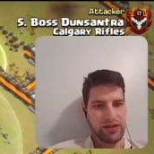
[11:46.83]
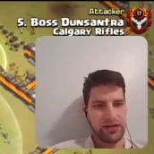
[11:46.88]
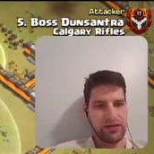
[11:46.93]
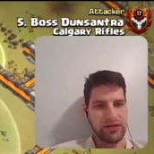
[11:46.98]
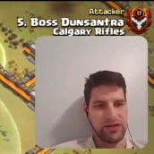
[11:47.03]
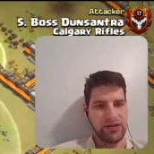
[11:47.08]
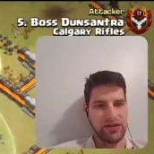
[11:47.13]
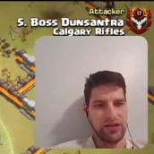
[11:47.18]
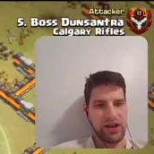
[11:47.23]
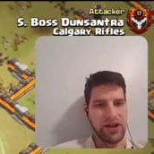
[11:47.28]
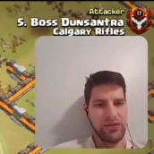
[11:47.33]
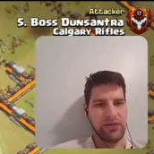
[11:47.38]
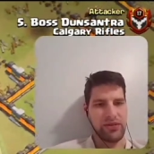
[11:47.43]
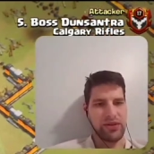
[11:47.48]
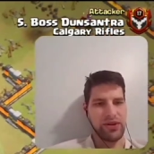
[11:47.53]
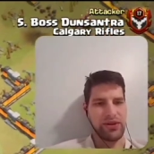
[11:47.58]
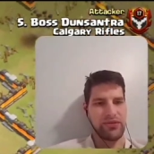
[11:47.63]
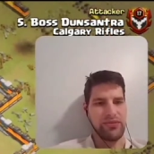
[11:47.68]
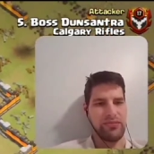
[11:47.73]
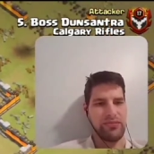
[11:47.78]
You can see how
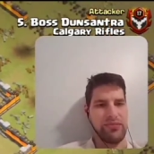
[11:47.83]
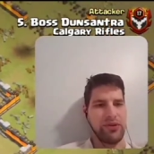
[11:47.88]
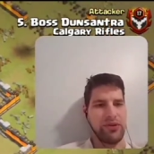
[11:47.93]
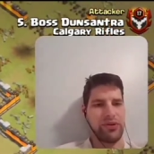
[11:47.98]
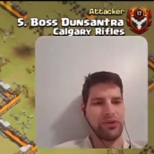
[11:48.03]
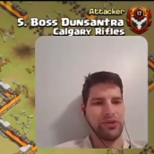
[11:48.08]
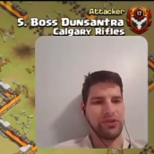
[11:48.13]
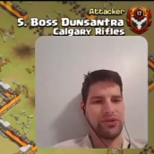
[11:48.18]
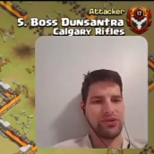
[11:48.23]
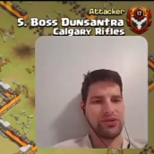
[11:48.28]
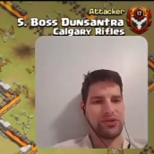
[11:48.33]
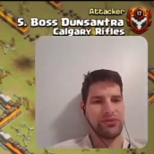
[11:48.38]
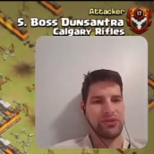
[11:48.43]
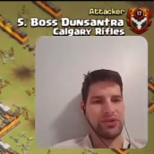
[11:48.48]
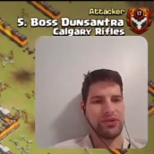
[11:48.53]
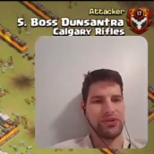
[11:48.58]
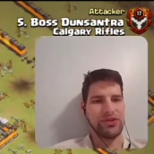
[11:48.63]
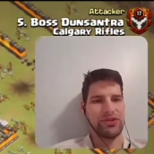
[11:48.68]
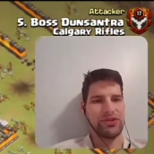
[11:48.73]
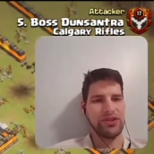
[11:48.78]
many bowlers and
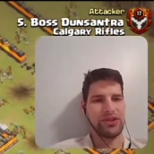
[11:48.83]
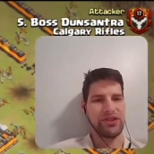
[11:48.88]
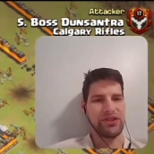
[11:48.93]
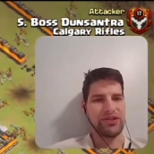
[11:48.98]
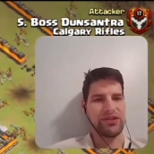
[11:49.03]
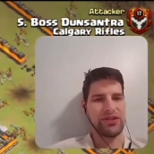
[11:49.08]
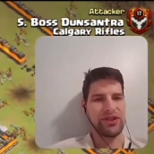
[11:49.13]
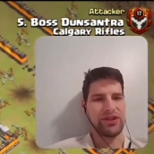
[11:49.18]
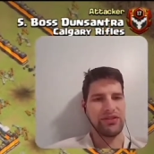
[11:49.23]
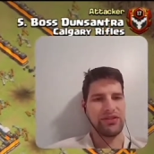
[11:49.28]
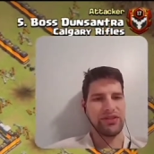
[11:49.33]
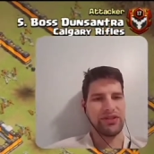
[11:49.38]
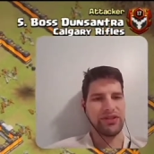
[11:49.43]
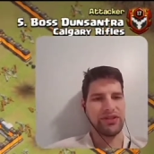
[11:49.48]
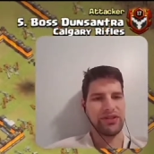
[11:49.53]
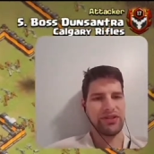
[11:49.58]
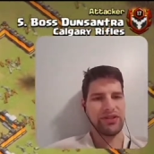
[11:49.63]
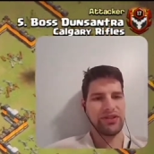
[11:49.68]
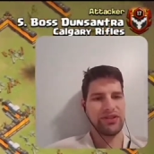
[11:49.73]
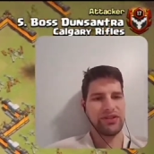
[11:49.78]
witches he has left.
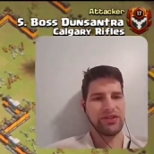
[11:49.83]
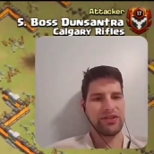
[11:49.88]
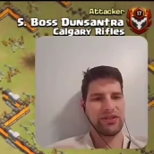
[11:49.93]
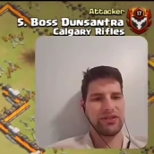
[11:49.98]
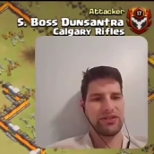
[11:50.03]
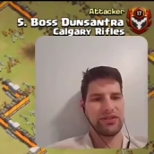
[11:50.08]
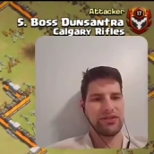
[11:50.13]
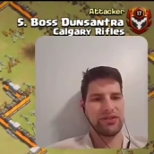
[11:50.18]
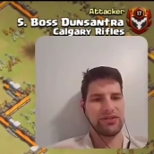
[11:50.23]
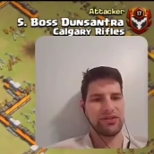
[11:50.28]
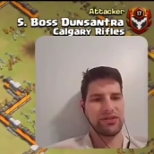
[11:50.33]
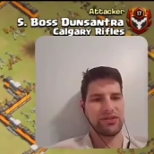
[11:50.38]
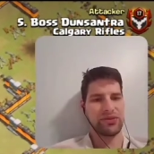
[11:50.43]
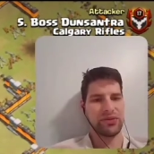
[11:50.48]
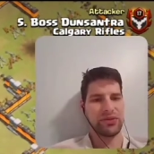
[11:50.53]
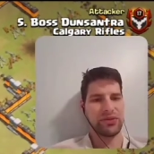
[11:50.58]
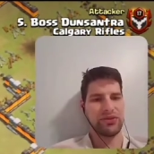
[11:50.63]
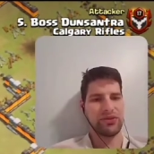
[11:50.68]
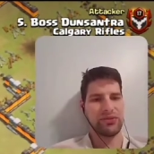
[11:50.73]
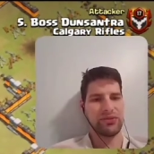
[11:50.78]
There's
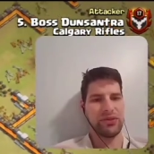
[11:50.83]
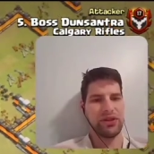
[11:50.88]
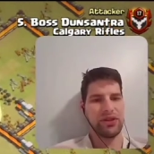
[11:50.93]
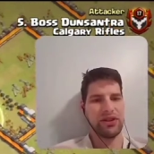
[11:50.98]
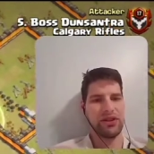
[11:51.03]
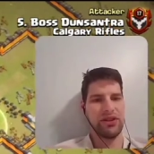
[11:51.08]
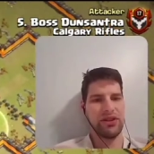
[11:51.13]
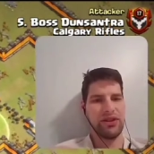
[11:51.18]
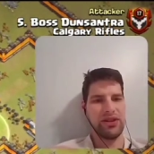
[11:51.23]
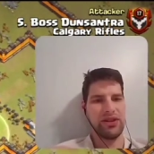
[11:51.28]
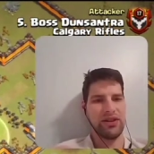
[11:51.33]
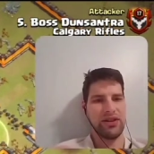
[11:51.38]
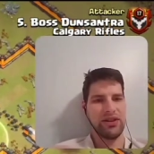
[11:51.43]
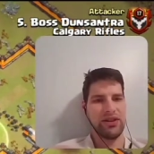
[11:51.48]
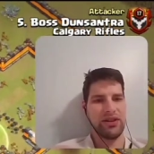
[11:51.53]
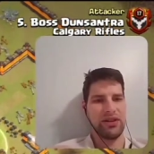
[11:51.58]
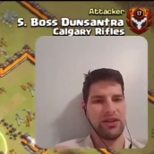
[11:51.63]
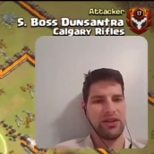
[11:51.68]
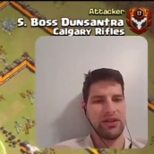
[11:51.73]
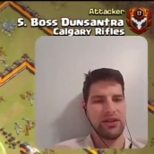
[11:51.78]
just way too many.
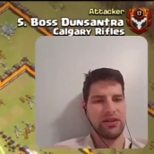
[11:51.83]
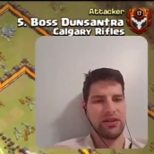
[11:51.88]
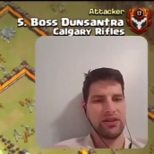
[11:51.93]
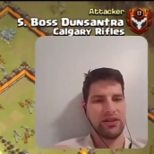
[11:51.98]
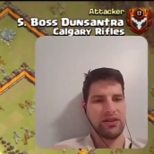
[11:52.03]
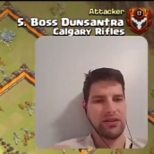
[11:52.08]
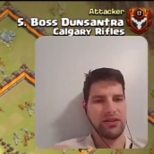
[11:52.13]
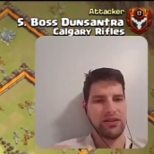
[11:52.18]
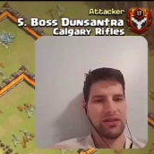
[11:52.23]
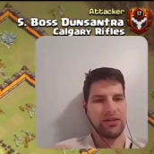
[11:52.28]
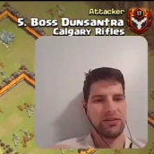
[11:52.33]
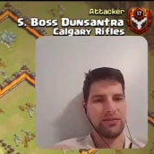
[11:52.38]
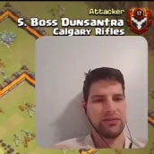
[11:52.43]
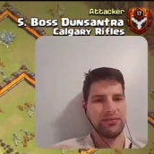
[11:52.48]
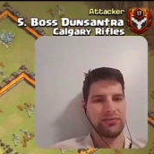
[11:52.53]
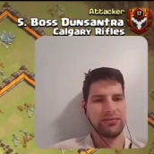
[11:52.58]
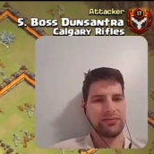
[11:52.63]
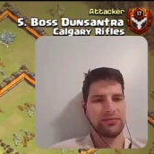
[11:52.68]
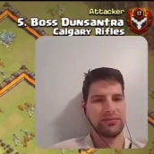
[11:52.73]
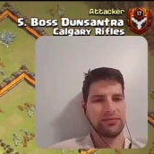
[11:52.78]

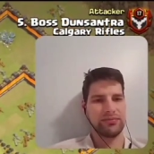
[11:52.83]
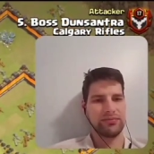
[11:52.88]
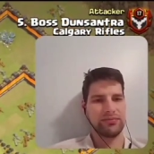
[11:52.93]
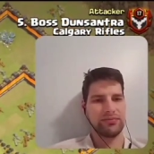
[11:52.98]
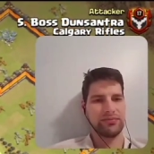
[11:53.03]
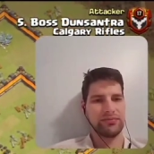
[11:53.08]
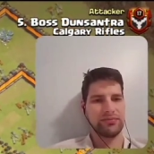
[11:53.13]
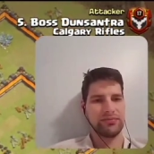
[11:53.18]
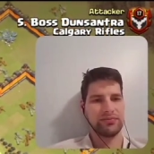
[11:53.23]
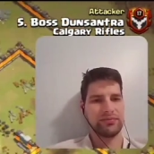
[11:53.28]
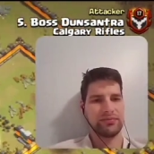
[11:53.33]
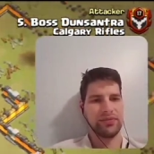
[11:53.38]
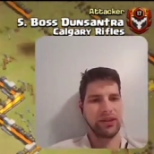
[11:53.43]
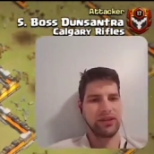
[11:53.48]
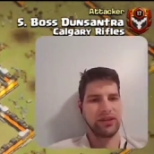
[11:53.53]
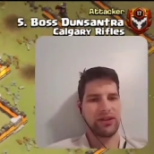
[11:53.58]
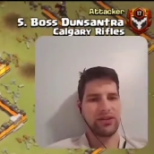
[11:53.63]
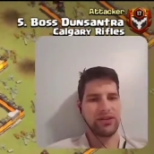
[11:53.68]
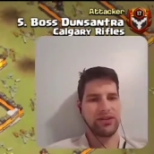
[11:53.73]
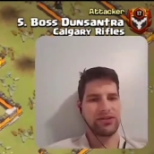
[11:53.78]

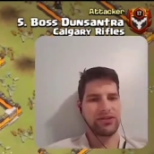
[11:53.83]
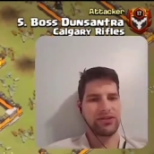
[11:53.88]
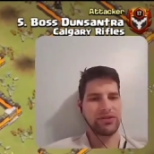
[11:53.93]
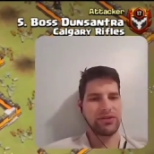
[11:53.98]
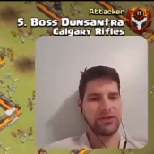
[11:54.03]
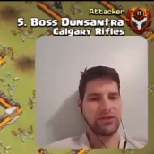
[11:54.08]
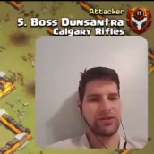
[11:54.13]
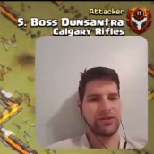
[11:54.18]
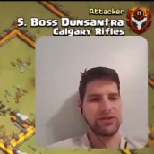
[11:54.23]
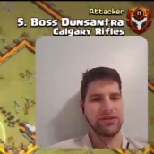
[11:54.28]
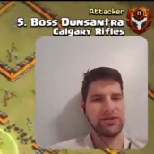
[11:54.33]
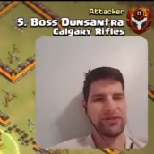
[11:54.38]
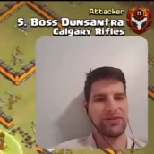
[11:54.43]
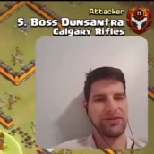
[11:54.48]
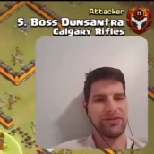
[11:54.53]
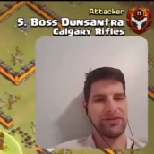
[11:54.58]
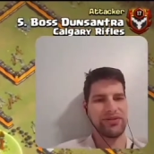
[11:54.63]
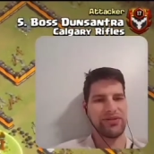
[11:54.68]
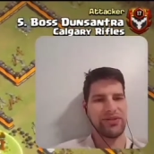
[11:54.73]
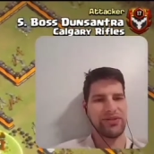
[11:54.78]
But yeah, there's only
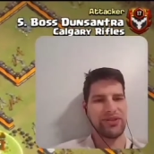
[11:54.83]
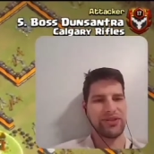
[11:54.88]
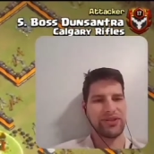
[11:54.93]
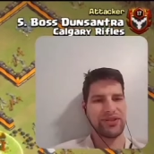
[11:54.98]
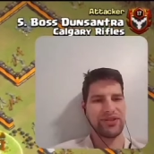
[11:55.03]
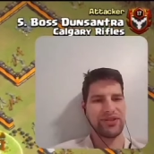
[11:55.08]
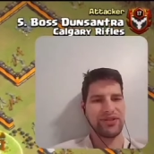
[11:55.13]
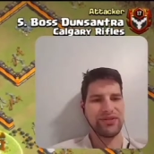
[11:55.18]
this